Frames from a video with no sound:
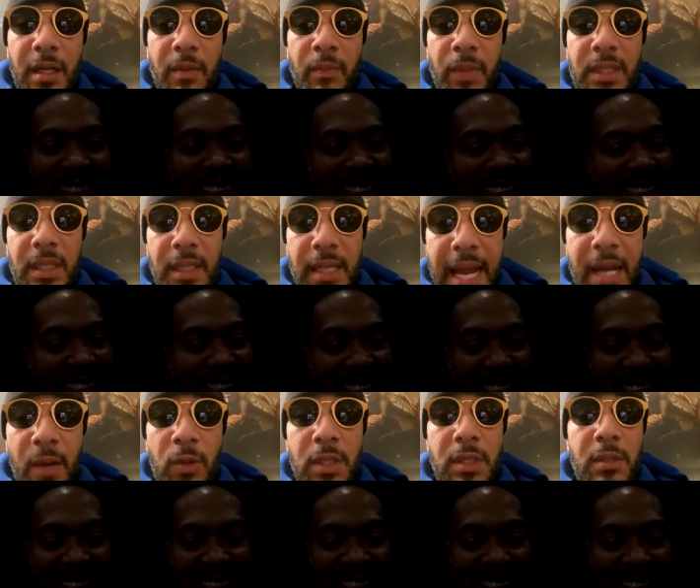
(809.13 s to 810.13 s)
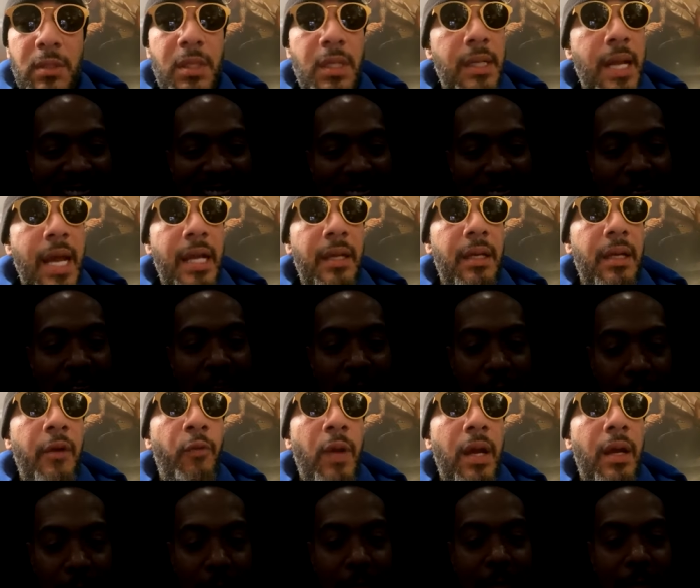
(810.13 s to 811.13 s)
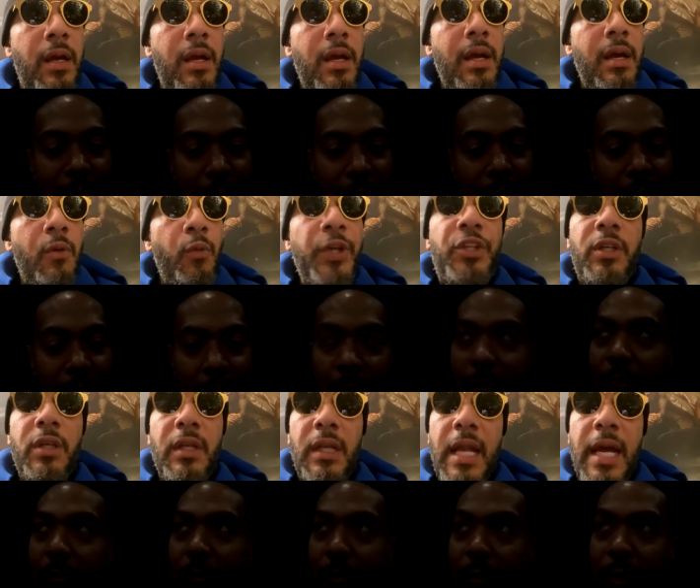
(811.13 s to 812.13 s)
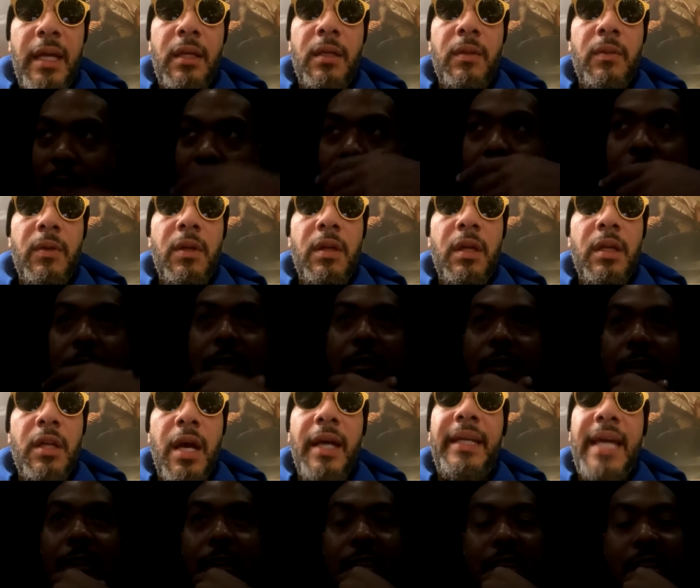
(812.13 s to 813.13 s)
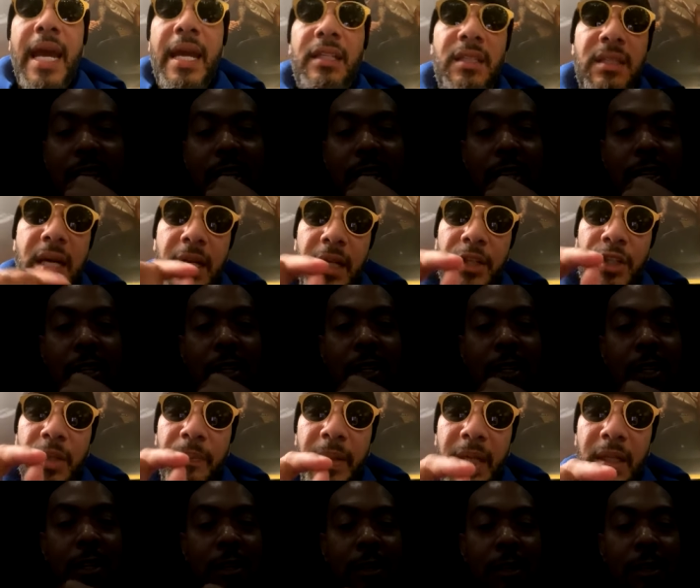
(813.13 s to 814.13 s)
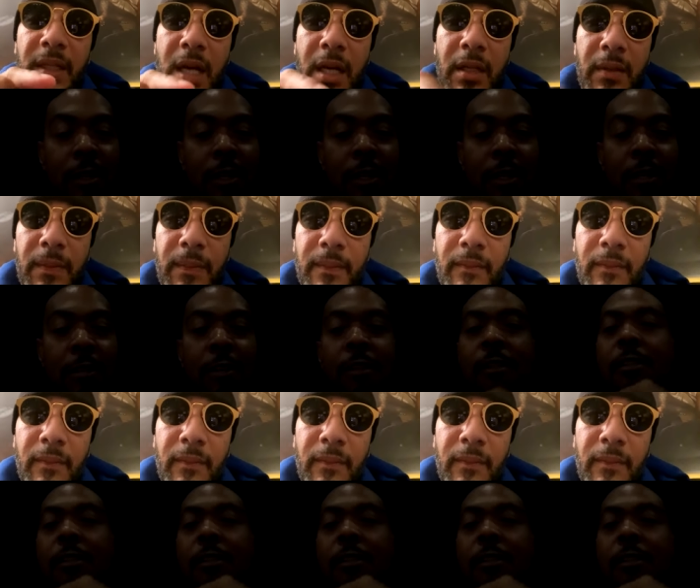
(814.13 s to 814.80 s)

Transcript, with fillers: But tonight was tonight. It, we should like a case study should be done.